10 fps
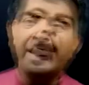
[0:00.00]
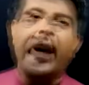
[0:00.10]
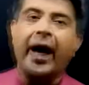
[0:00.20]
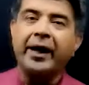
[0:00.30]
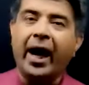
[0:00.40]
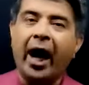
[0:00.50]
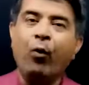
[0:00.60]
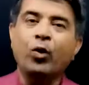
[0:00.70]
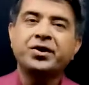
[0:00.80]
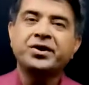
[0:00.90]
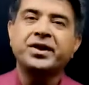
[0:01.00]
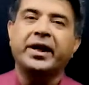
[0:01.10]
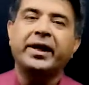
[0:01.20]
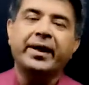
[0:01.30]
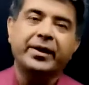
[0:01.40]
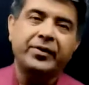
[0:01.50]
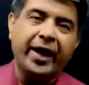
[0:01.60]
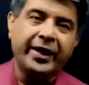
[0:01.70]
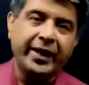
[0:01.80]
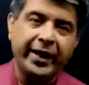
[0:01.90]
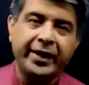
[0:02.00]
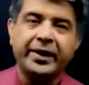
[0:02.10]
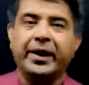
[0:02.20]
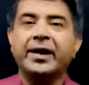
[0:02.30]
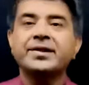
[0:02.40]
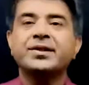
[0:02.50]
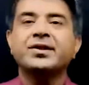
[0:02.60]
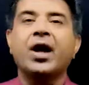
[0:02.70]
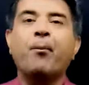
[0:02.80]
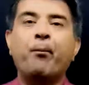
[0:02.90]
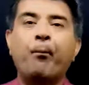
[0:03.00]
and I would say that it is the